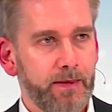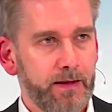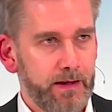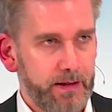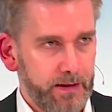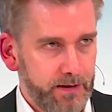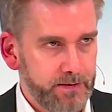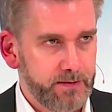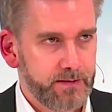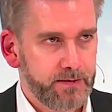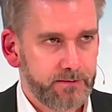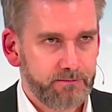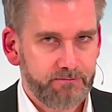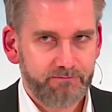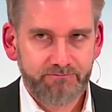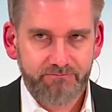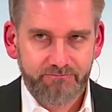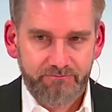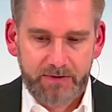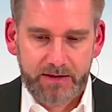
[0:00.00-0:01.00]
is,
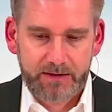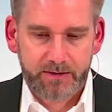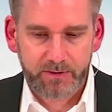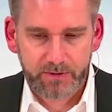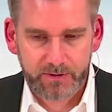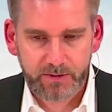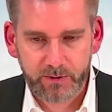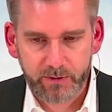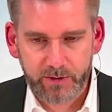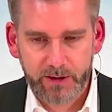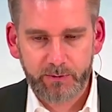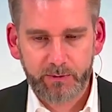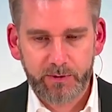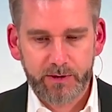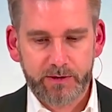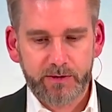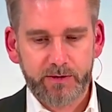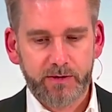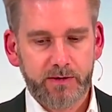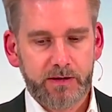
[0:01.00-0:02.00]
so also
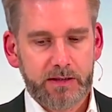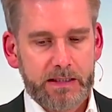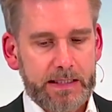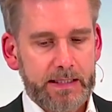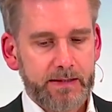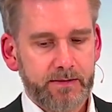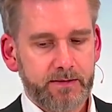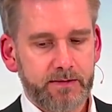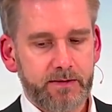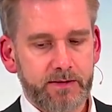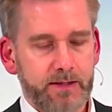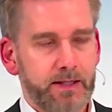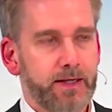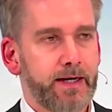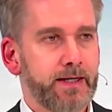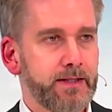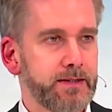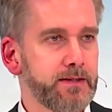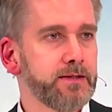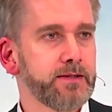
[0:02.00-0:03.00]
elaborate on, is the
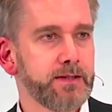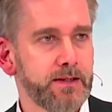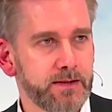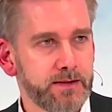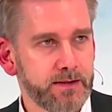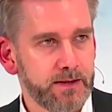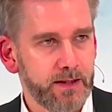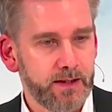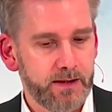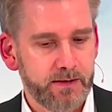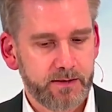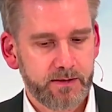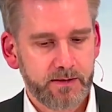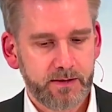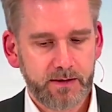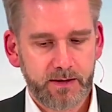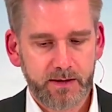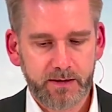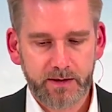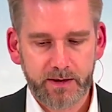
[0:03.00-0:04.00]
licensing side.
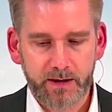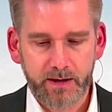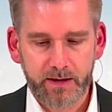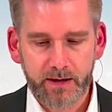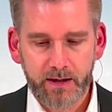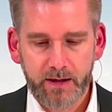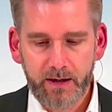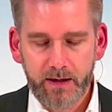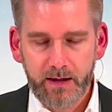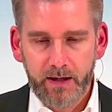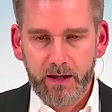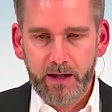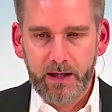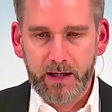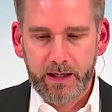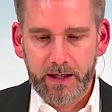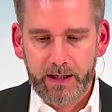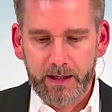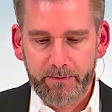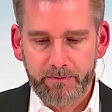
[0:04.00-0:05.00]
No? I think
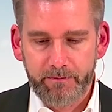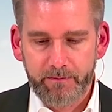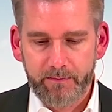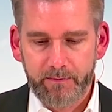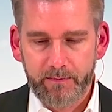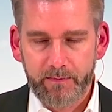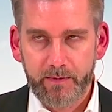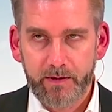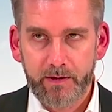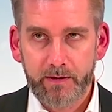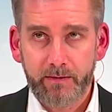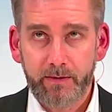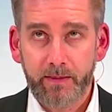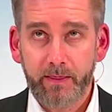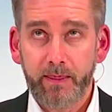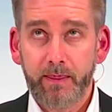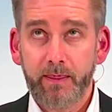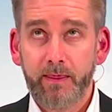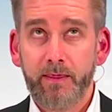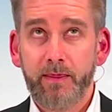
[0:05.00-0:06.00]
um,
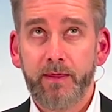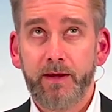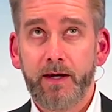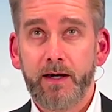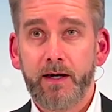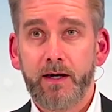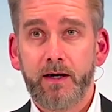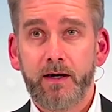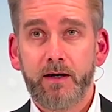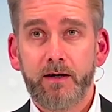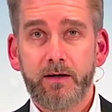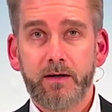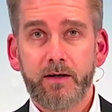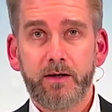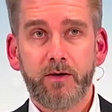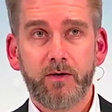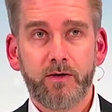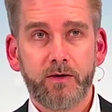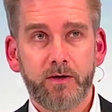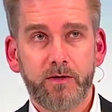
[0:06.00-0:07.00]
there are a
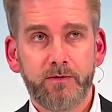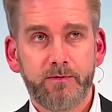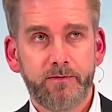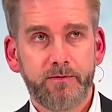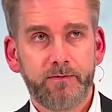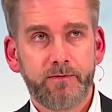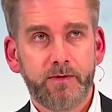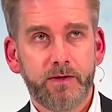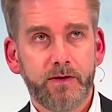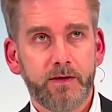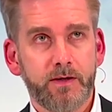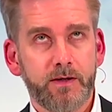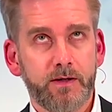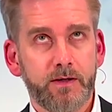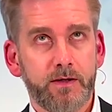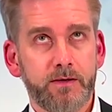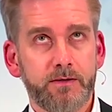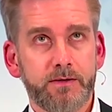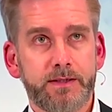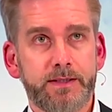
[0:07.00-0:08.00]
lot of
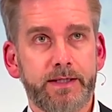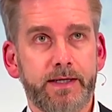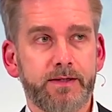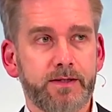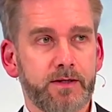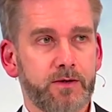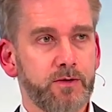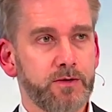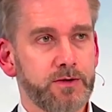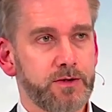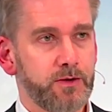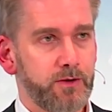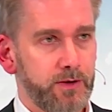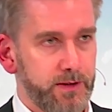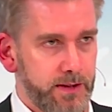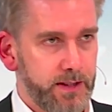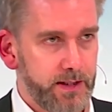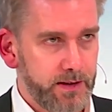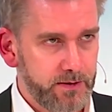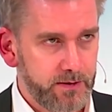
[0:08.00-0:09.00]
uh, data
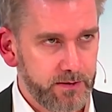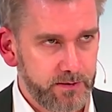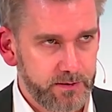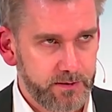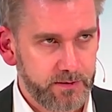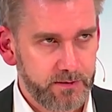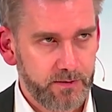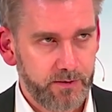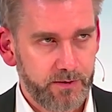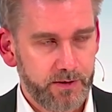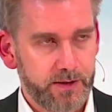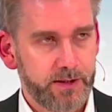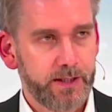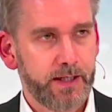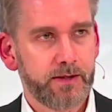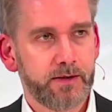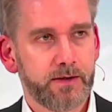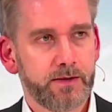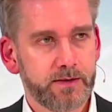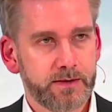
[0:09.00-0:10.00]
consolidators on the
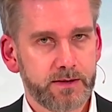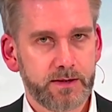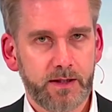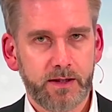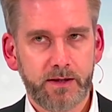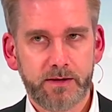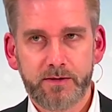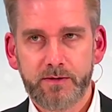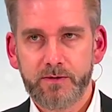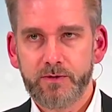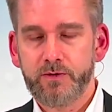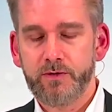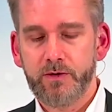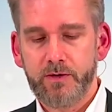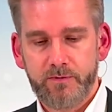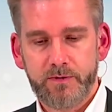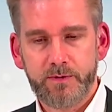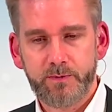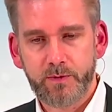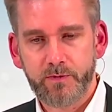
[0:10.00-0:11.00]
technical side,
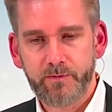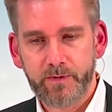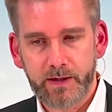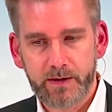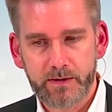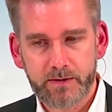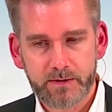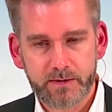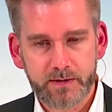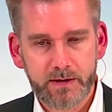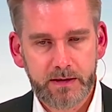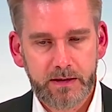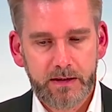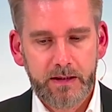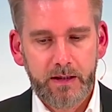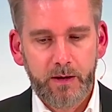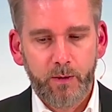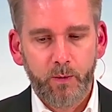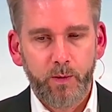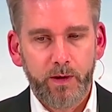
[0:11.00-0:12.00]
service providers,
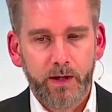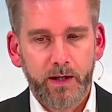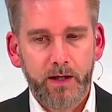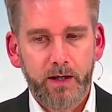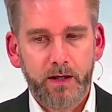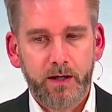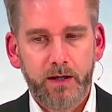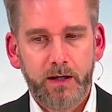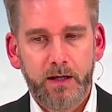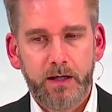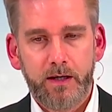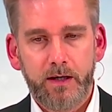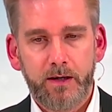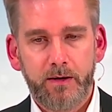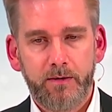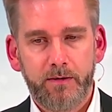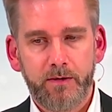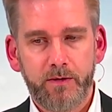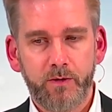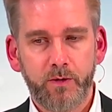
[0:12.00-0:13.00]
where
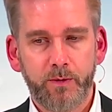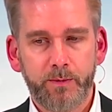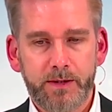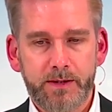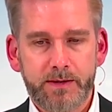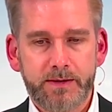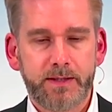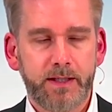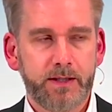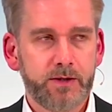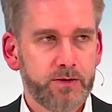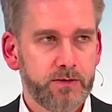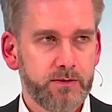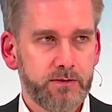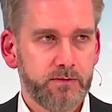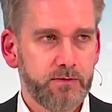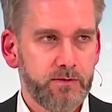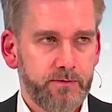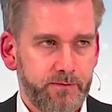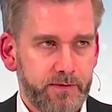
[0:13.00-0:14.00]
uh, the normalization
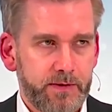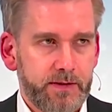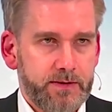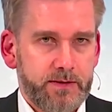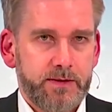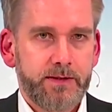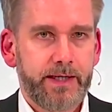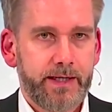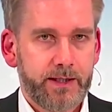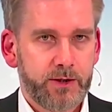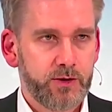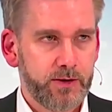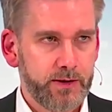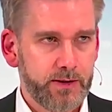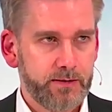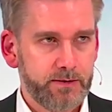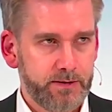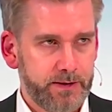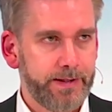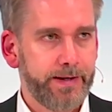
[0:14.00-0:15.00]
of feeds is
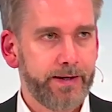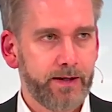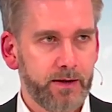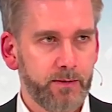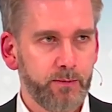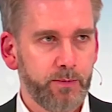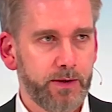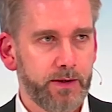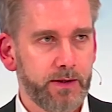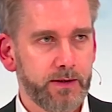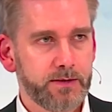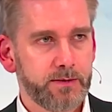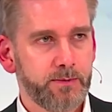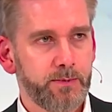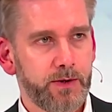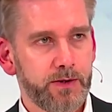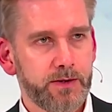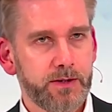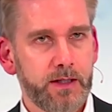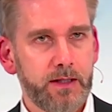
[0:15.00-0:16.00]
actually taking place.
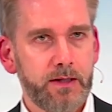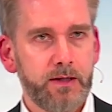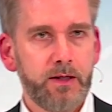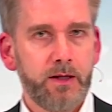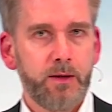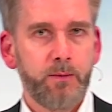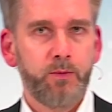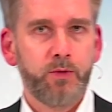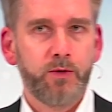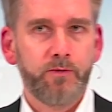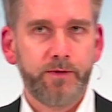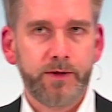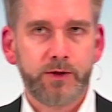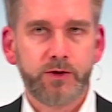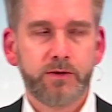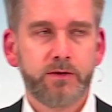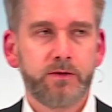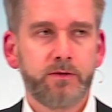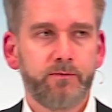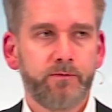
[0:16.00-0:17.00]
But
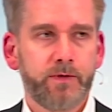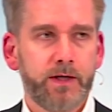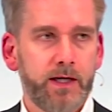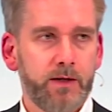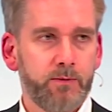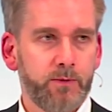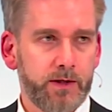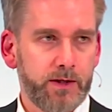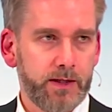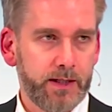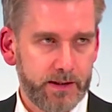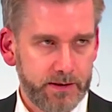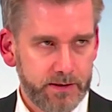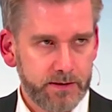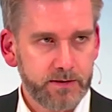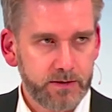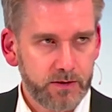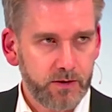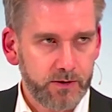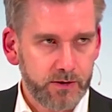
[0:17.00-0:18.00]
provision via one
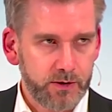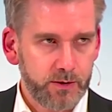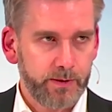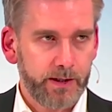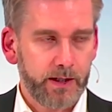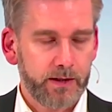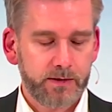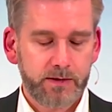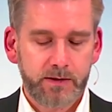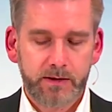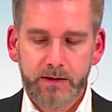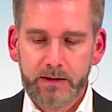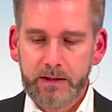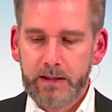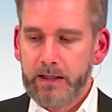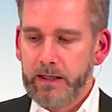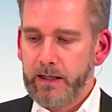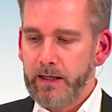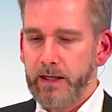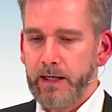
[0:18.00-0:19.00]
license contract
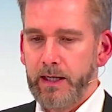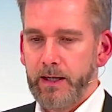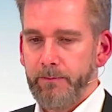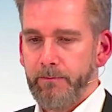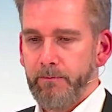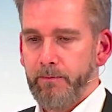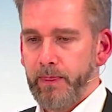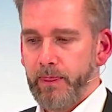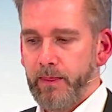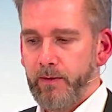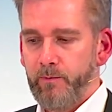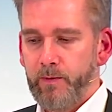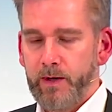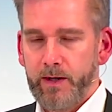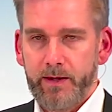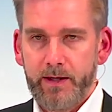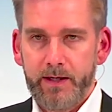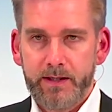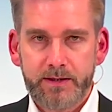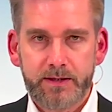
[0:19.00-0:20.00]
um, where
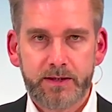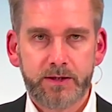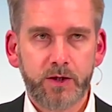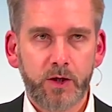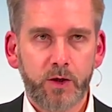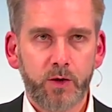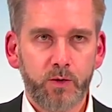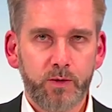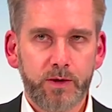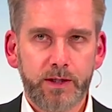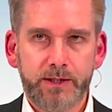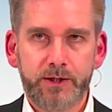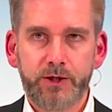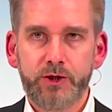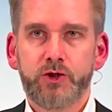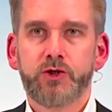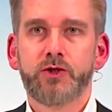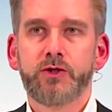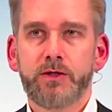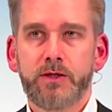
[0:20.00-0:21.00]
there's no
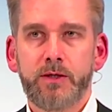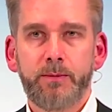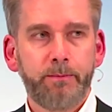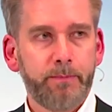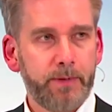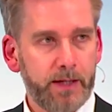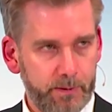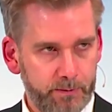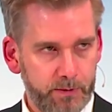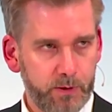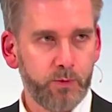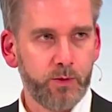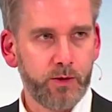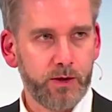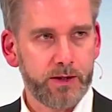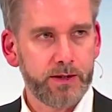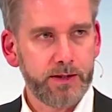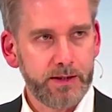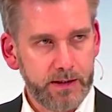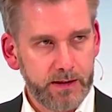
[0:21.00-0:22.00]
additional
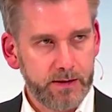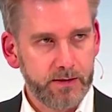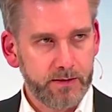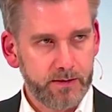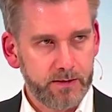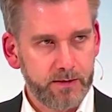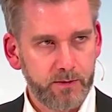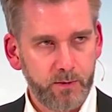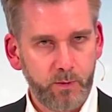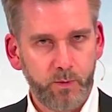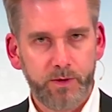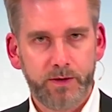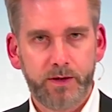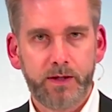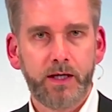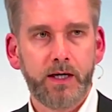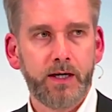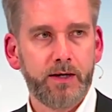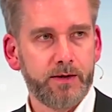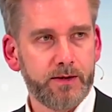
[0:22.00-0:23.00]
paperwork needed with
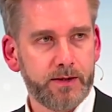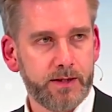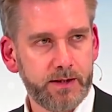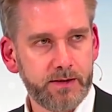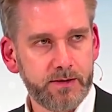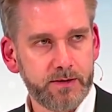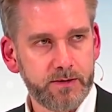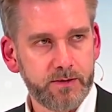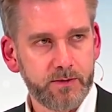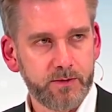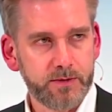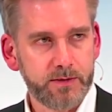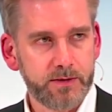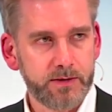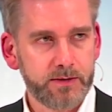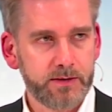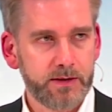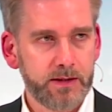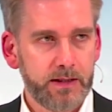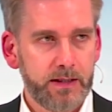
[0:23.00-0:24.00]
other data
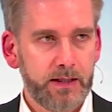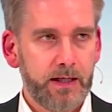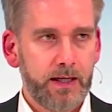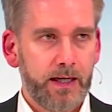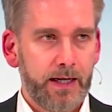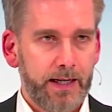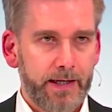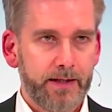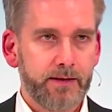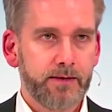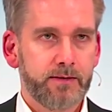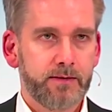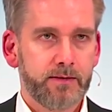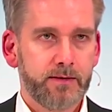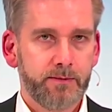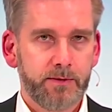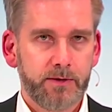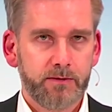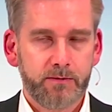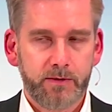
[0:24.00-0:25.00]
sources. And
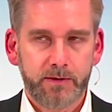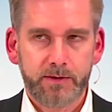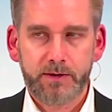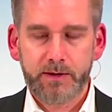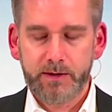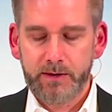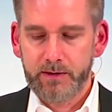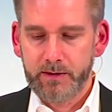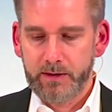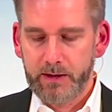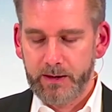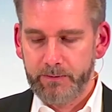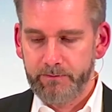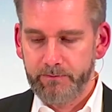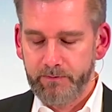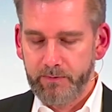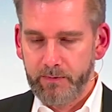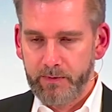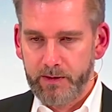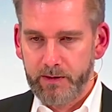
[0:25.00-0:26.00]
I mean, honestly,
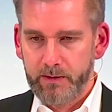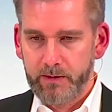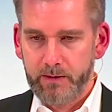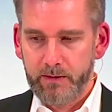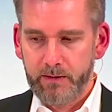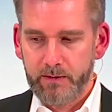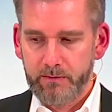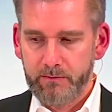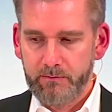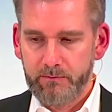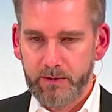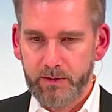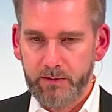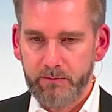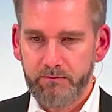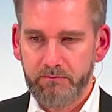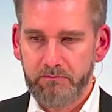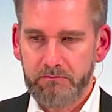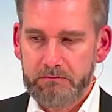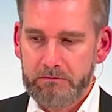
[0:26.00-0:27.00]
um, the,
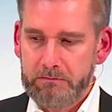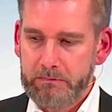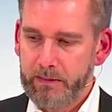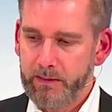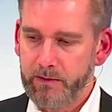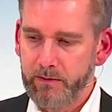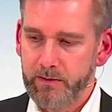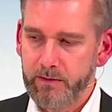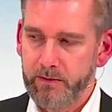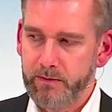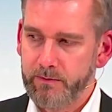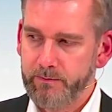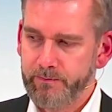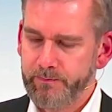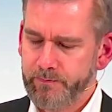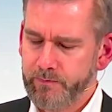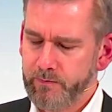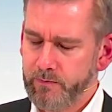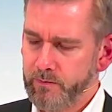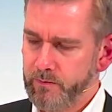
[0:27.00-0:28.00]
um, the
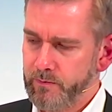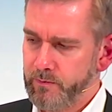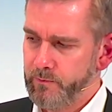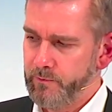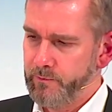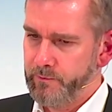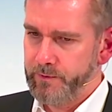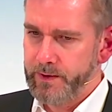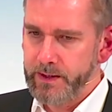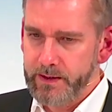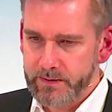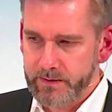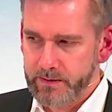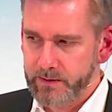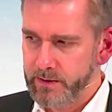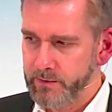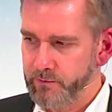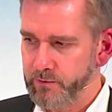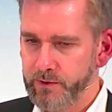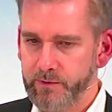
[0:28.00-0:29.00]
feeds, the
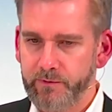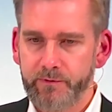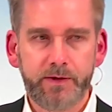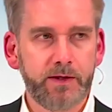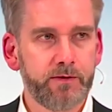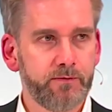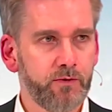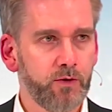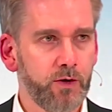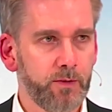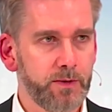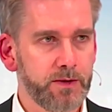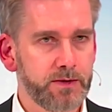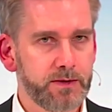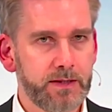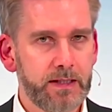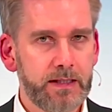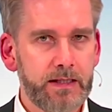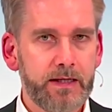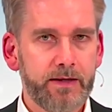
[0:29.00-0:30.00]
different feed
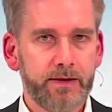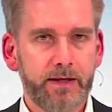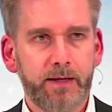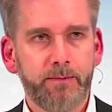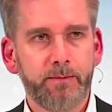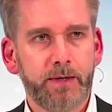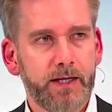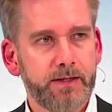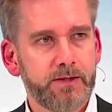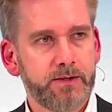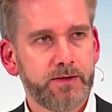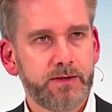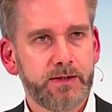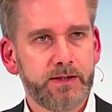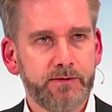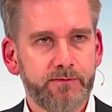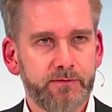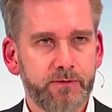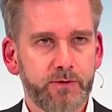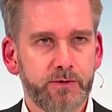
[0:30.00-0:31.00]
formats, they might
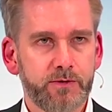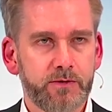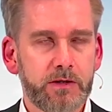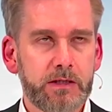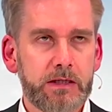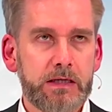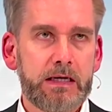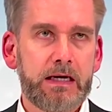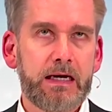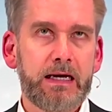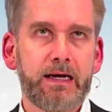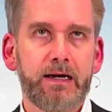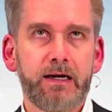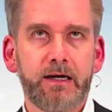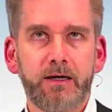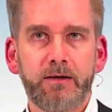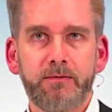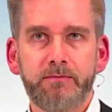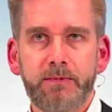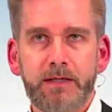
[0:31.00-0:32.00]
differ
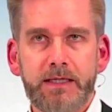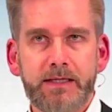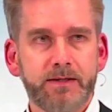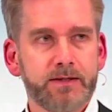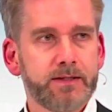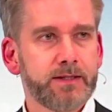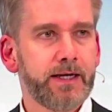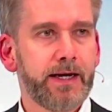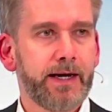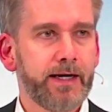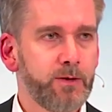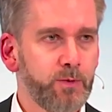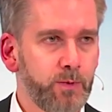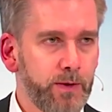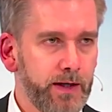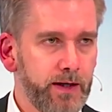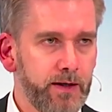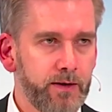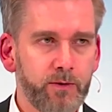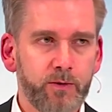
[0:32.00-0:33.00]
uh, in a slight
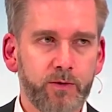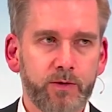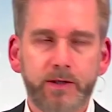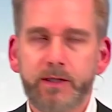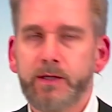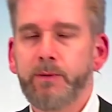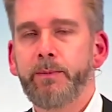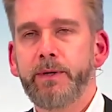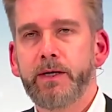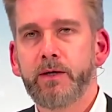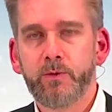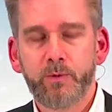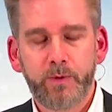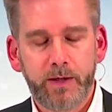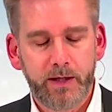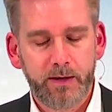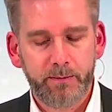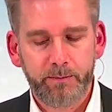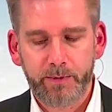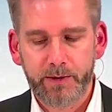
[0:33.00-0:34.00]
way or in a bigger
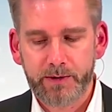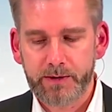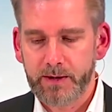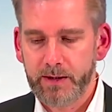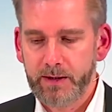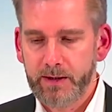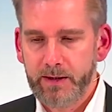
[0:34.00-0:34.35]
way, but